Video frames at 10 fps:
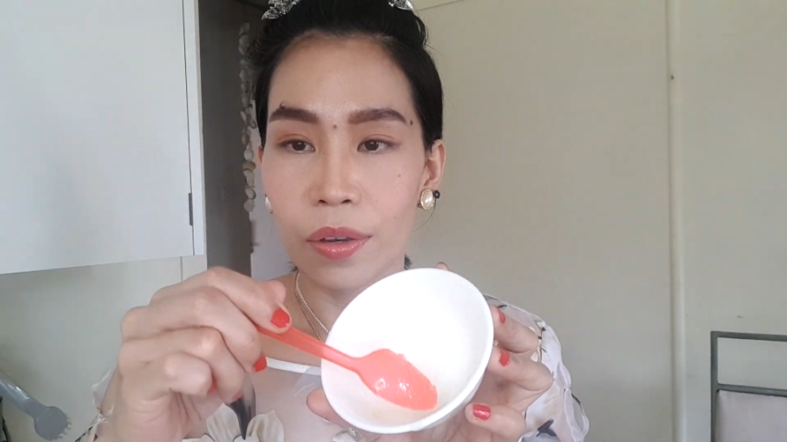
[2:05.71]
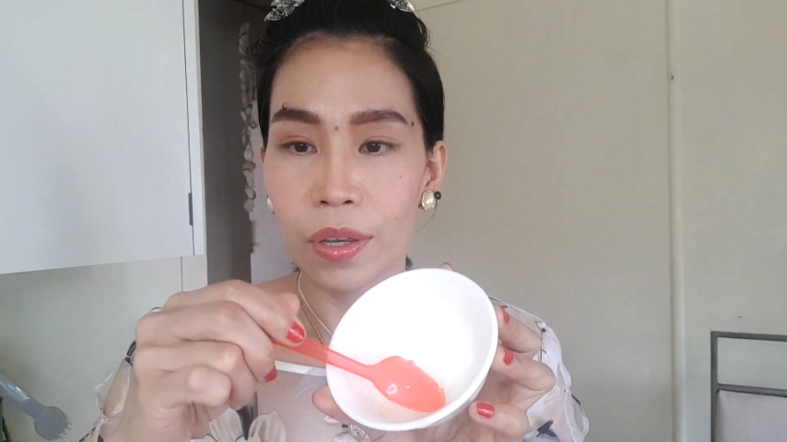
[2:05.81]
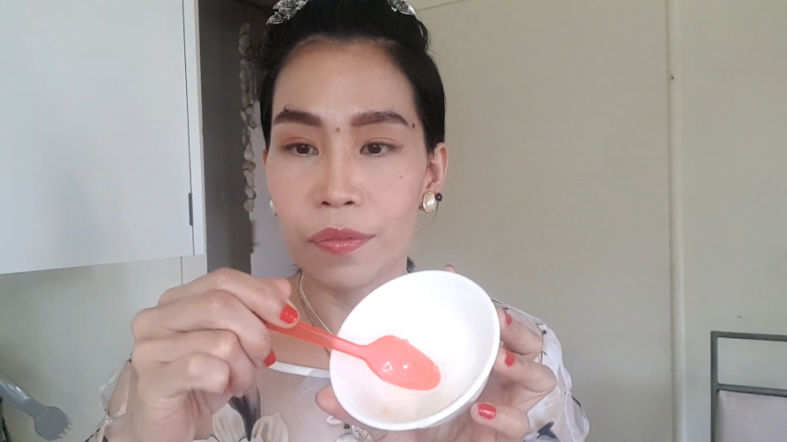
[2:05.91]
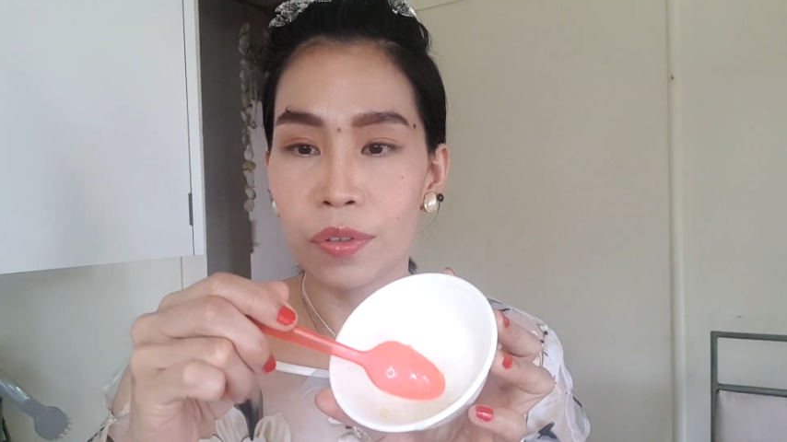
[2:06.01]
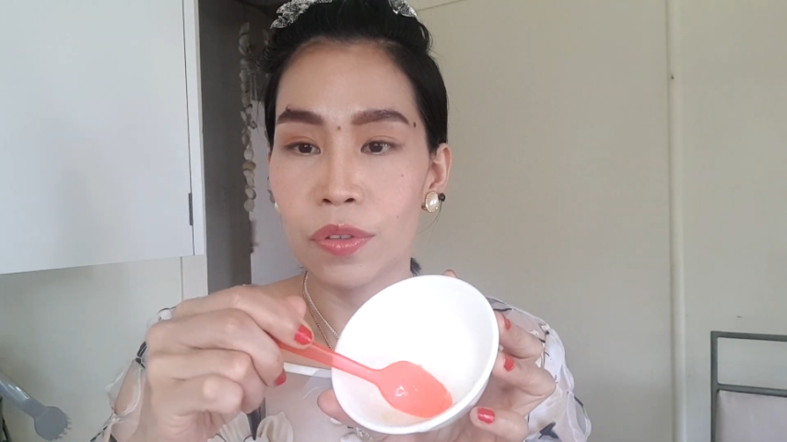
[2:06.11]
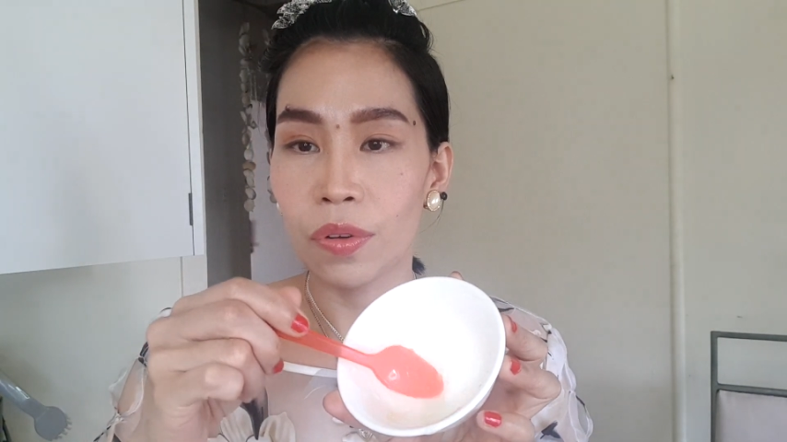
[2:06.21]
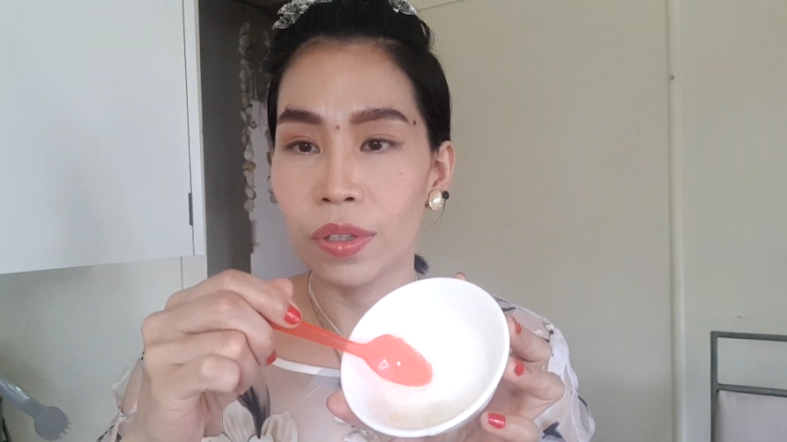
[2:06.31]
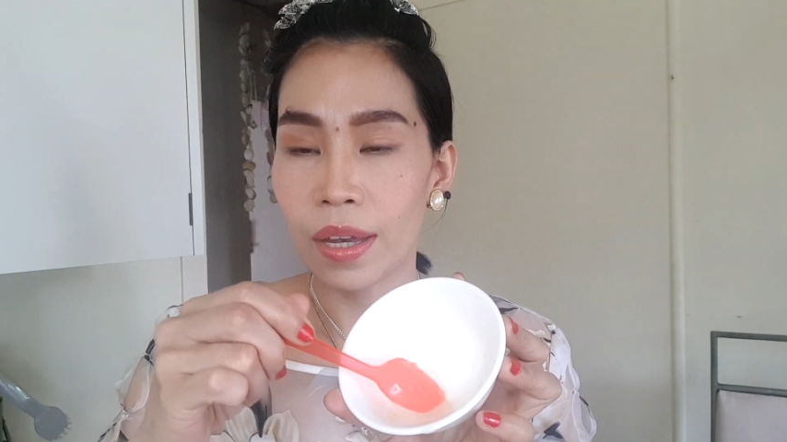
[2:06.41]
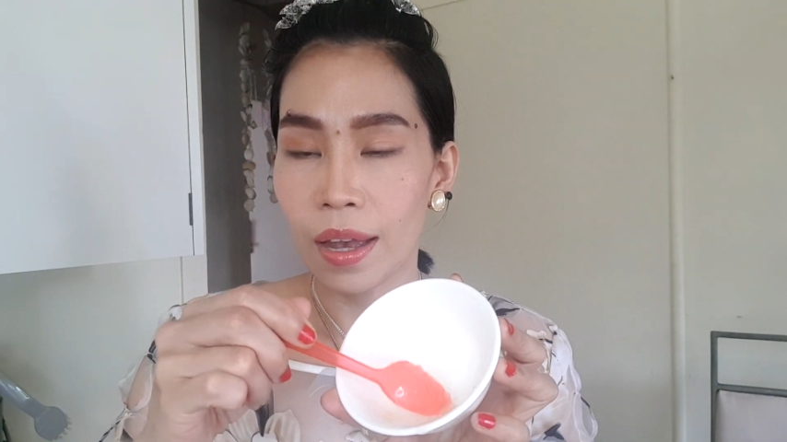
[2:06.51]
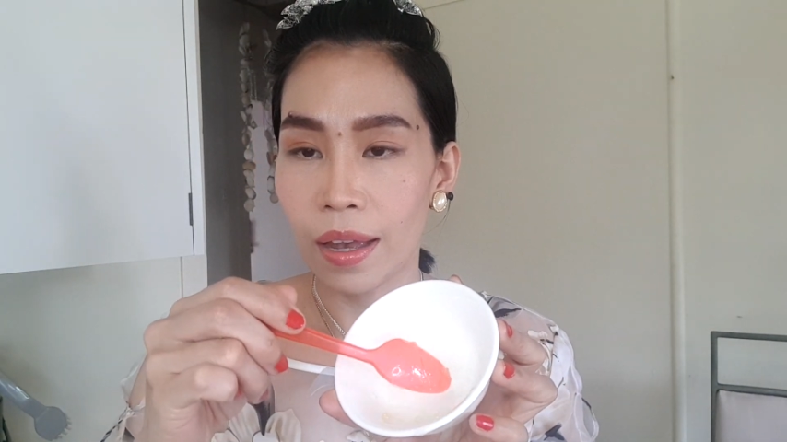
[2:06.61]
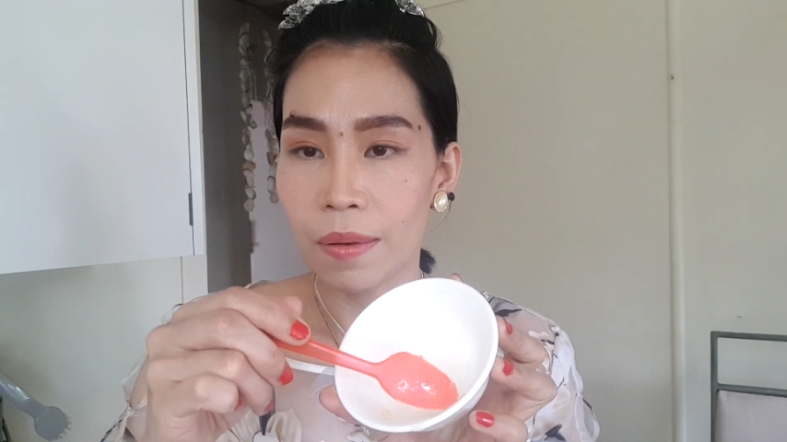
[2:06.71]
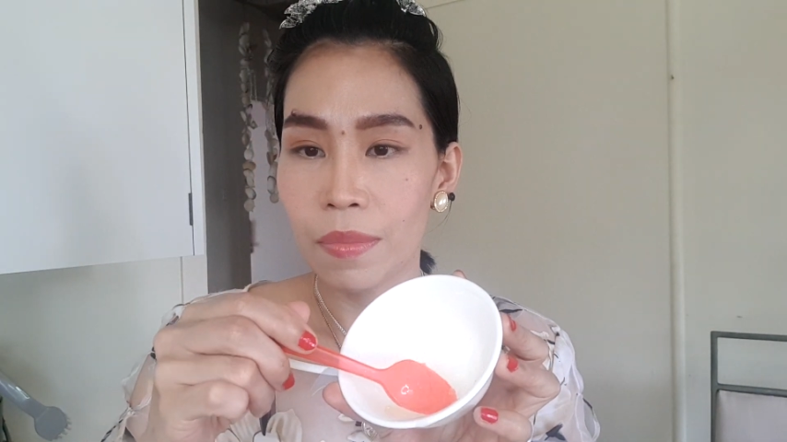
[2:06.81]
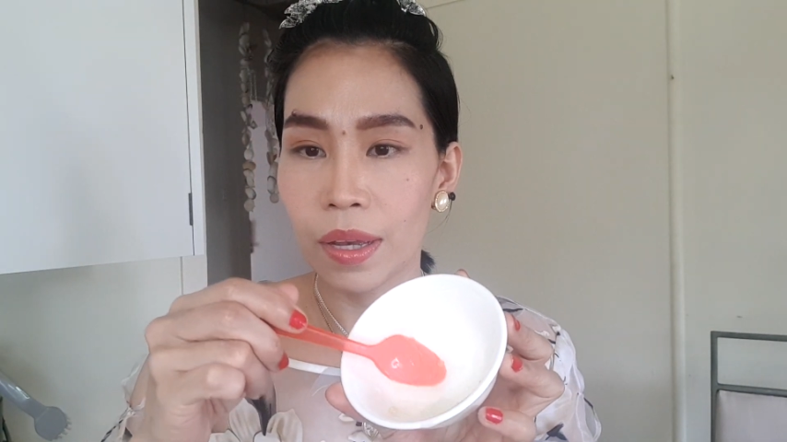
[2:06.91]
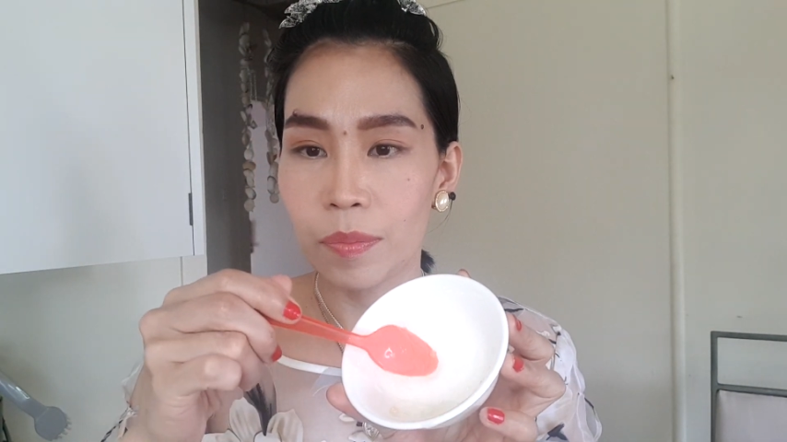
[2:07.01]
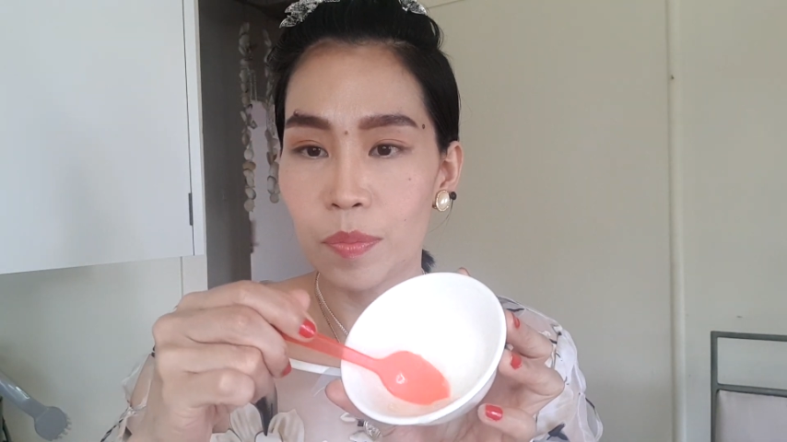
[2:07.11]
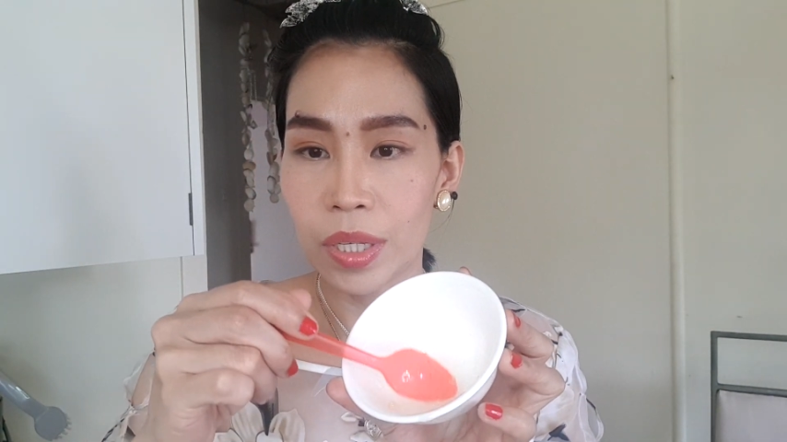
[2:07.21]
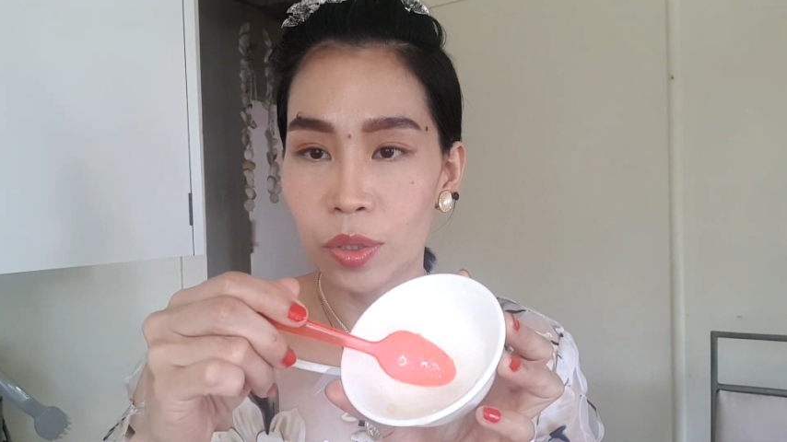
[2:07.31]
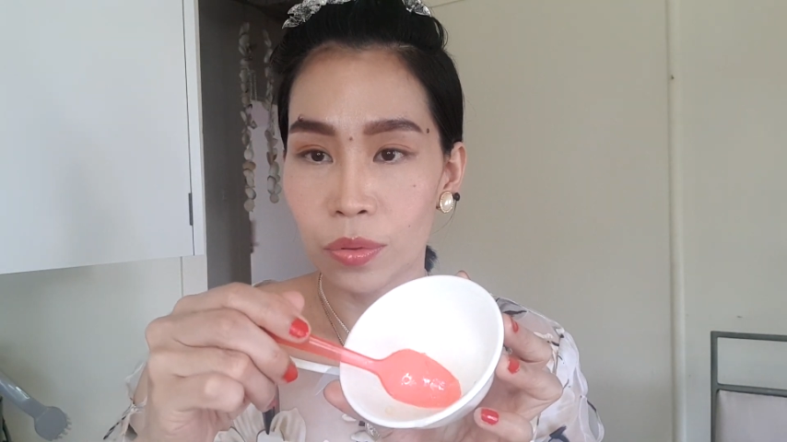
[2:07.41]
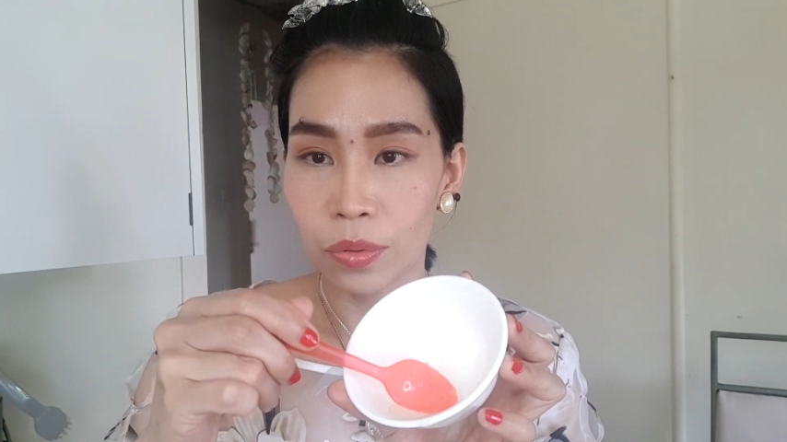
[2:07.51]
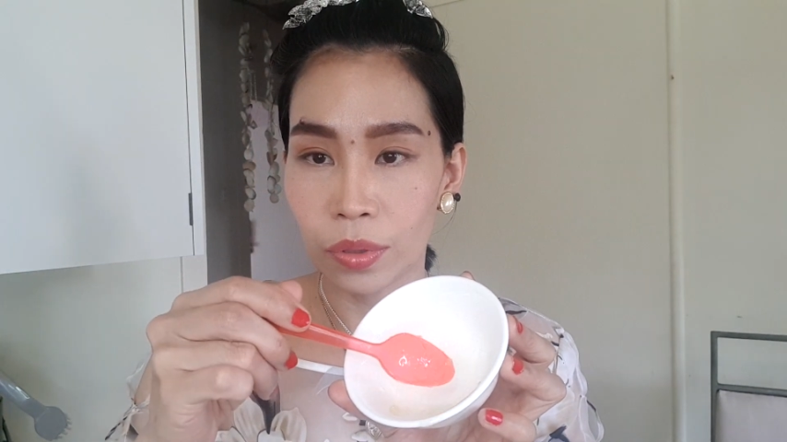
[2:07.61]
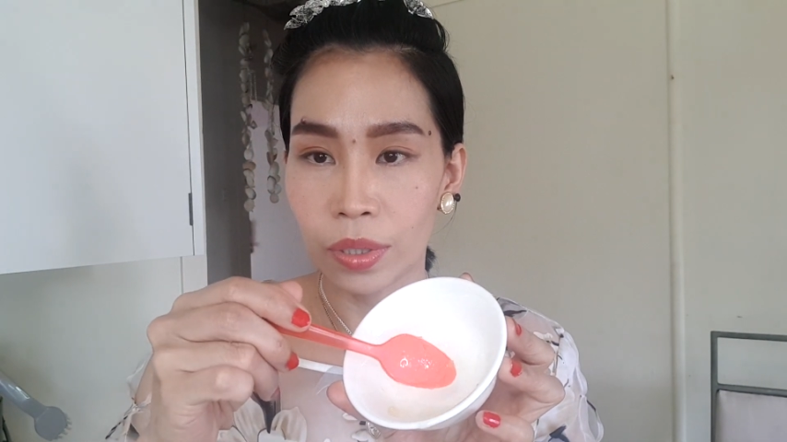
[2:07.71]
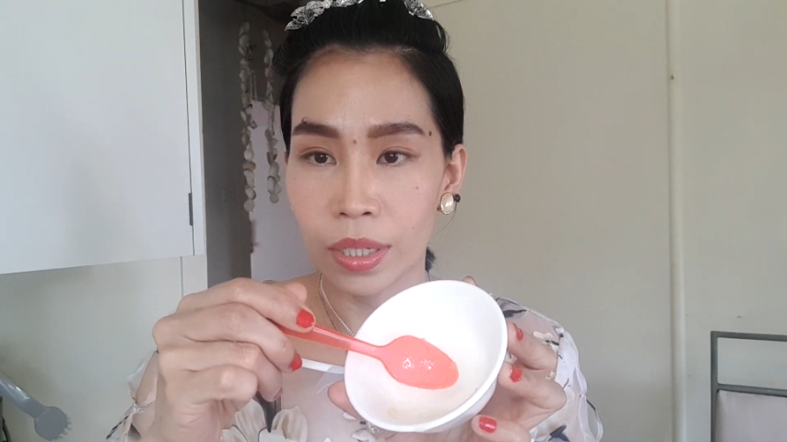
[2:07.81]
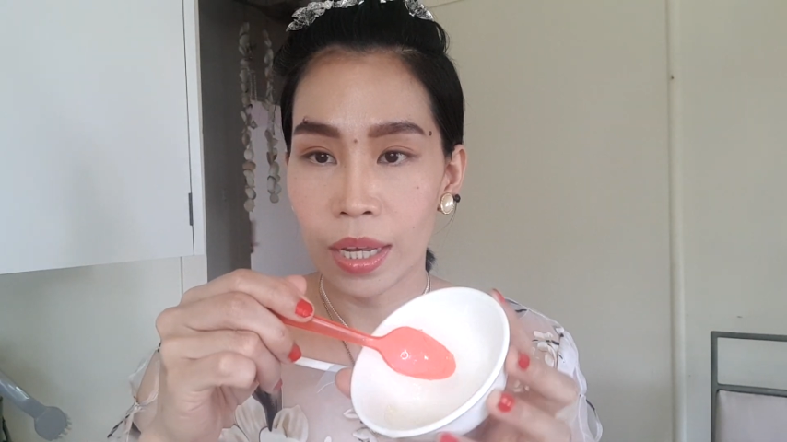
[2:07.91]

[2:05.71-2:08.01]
If you don't have beetroot,